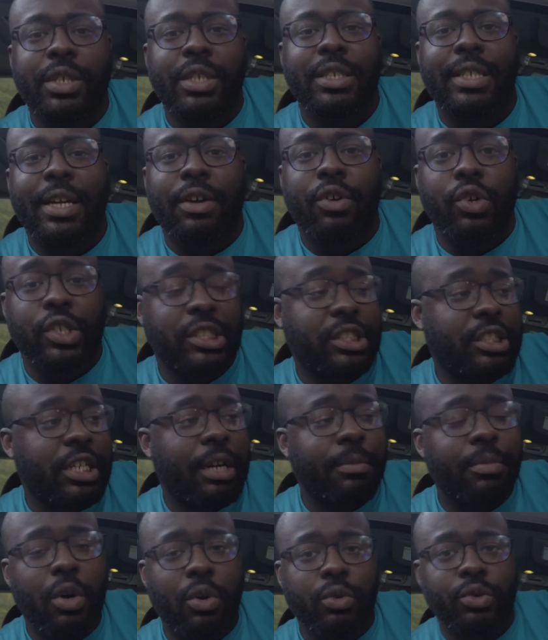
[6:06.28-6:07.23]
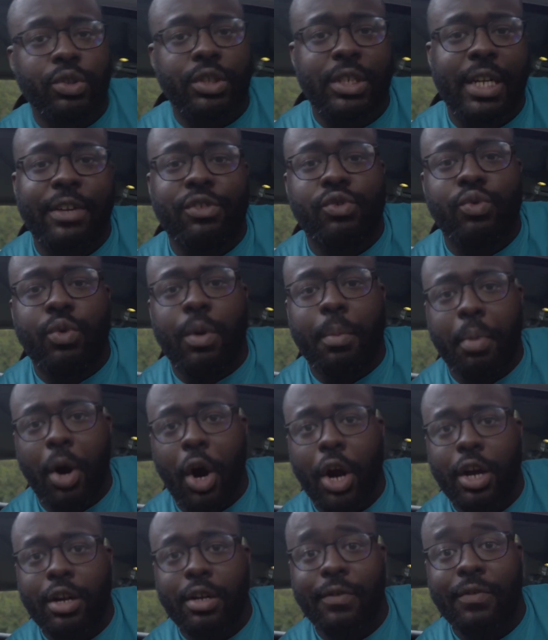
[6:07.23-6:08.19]
it is or subculture that you are
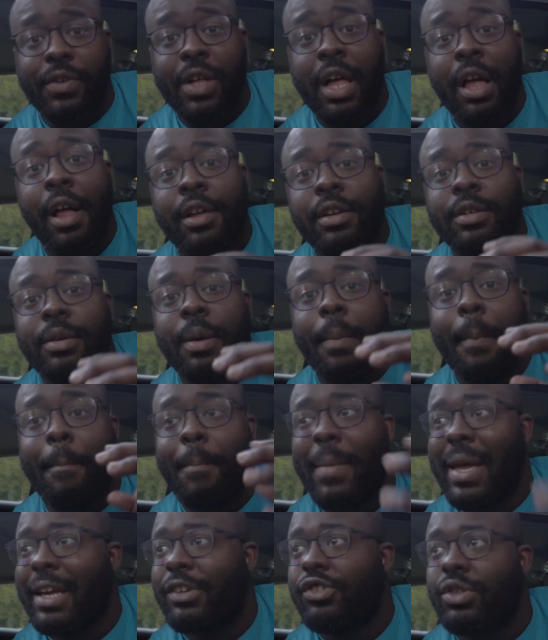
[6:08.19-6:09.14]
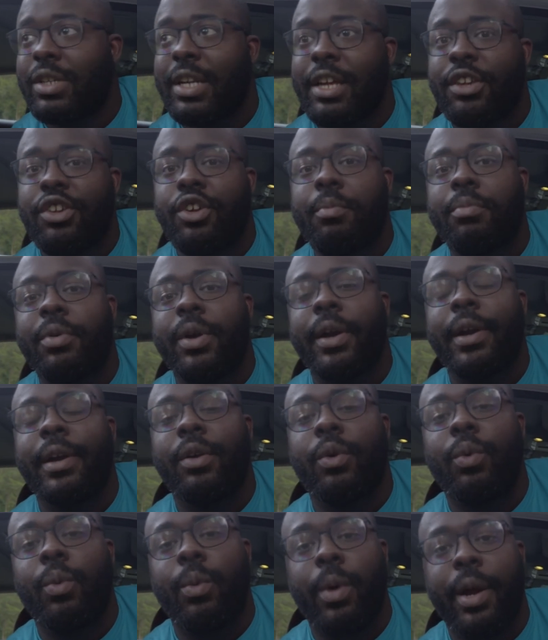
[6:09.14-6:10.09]
part of, make sure that you're bringing
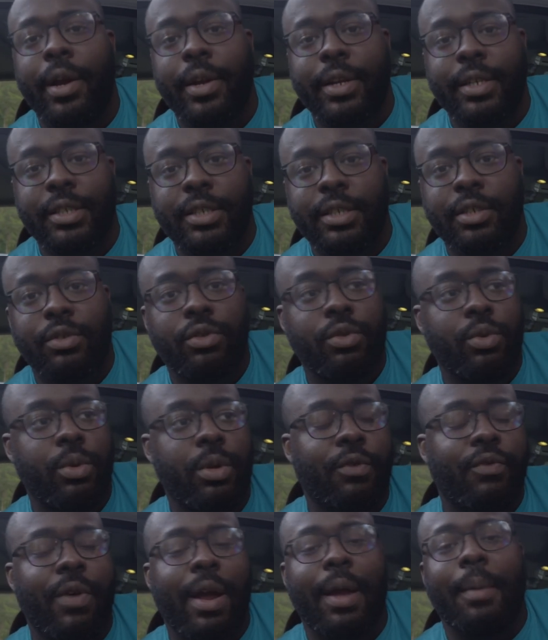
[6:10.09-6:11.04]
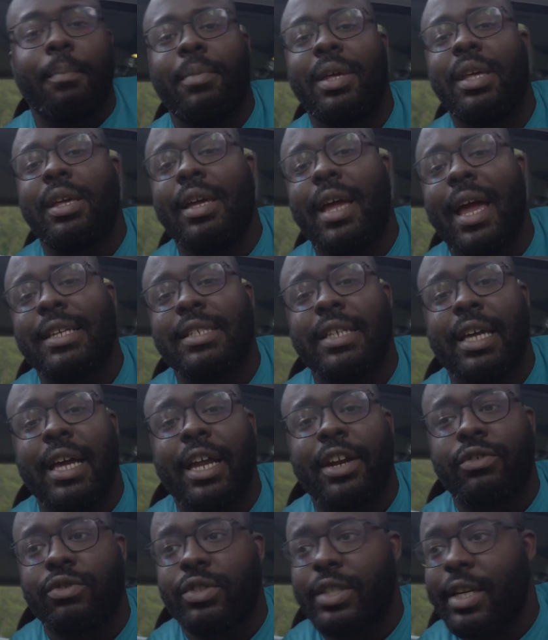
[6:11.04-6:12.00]
awareness and you're doing it right. Me as a
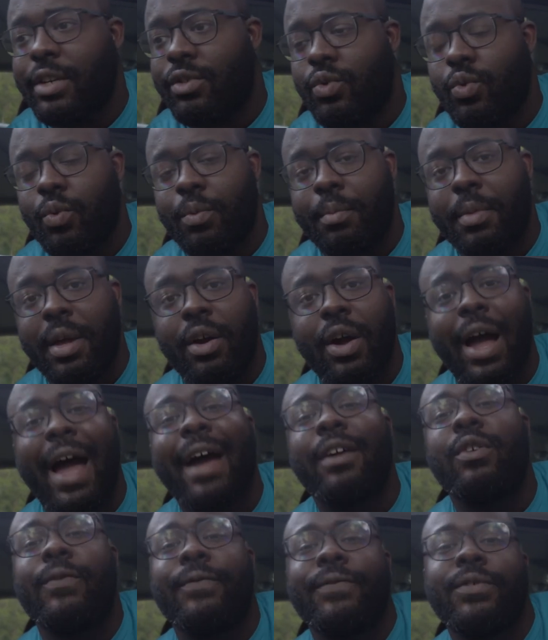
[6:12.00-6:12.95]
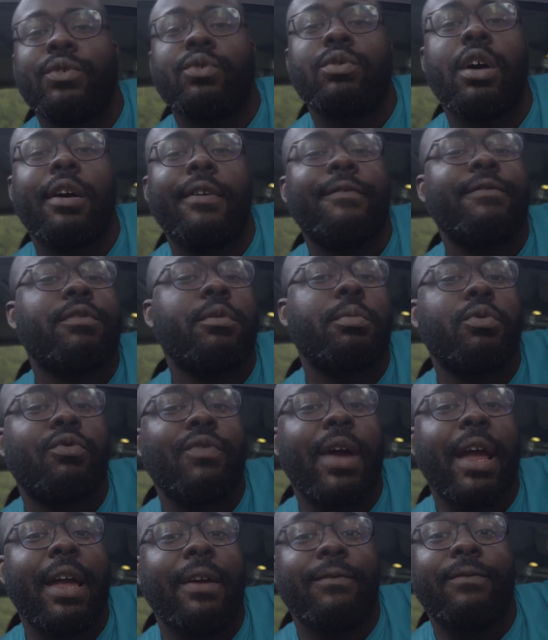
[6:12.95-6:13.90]
heterosexual male, I don't feel comfortable
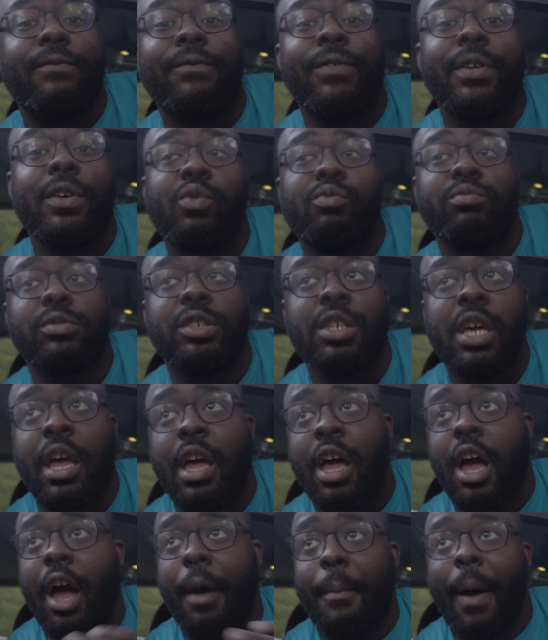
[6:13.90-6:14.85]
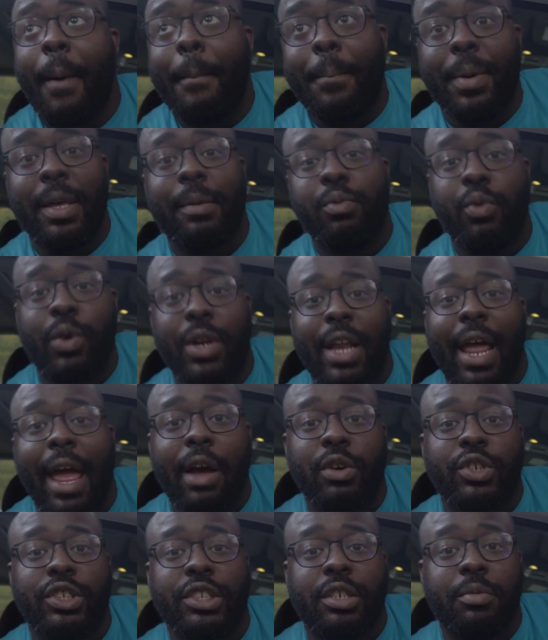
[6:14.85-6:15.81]
writing films about people in the
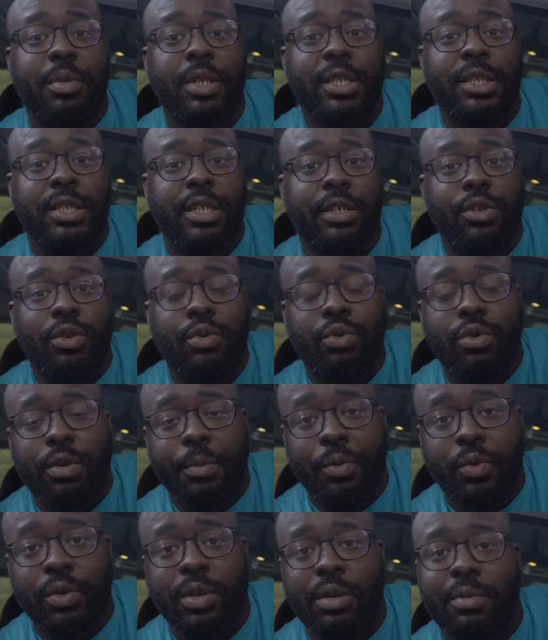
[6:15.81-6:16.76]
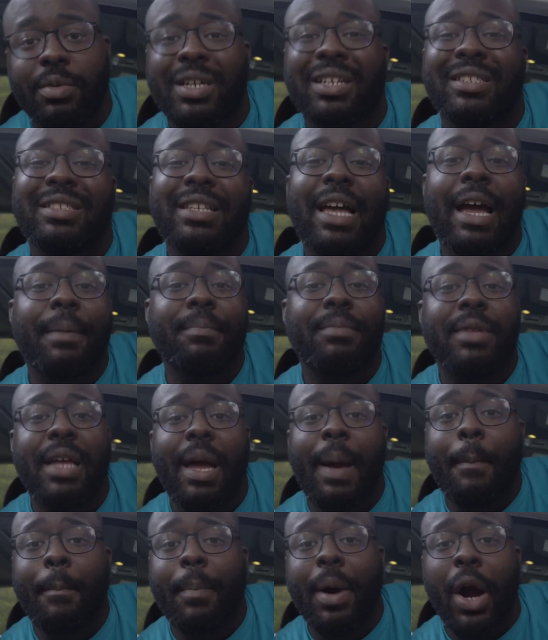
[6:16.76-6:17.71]
LGBTQ community because I'm
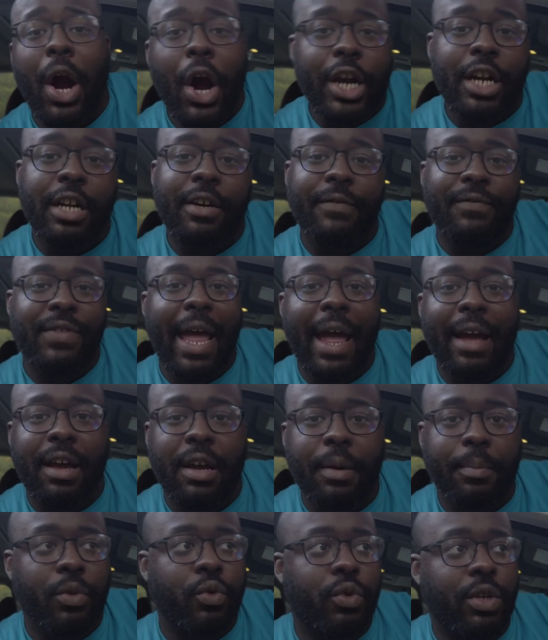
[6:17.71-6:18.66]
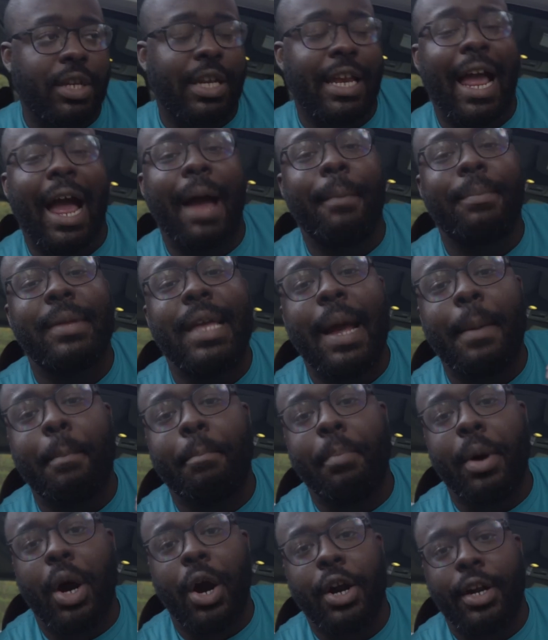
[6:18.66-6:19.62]
not part of that community. I'm not
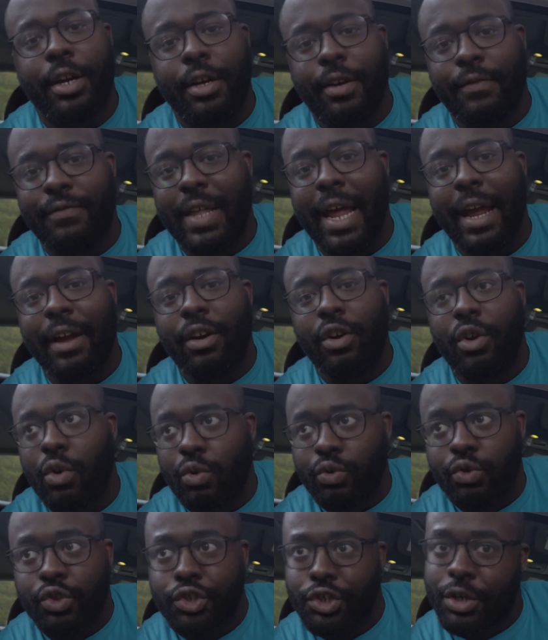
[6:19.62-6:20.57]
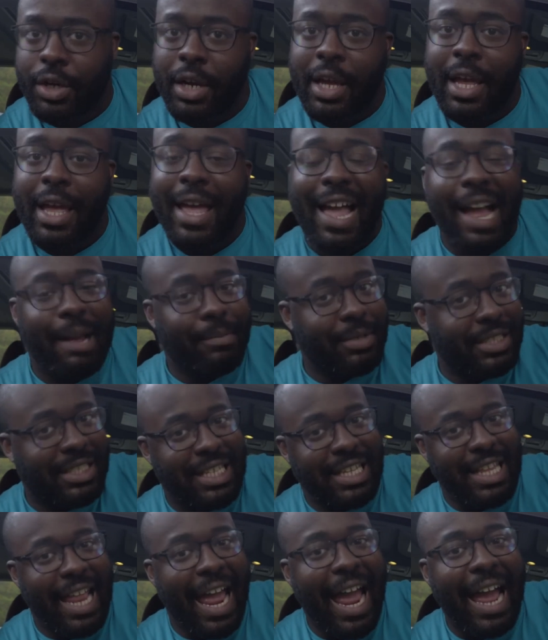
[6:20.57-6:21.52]
part of that culture. I'm just an